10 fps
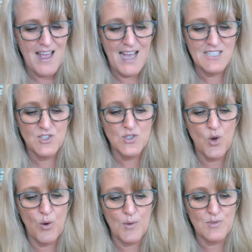as
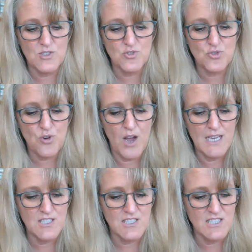though it was
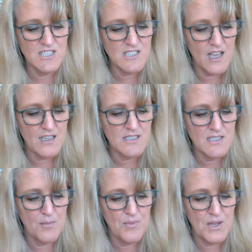trying to suck
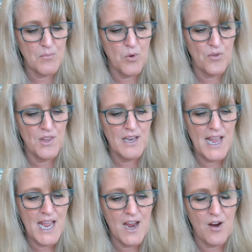something more than
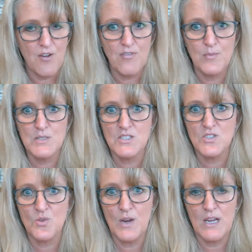air from its
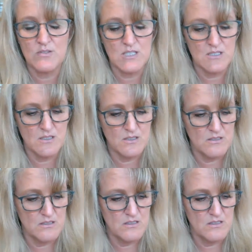surroundings.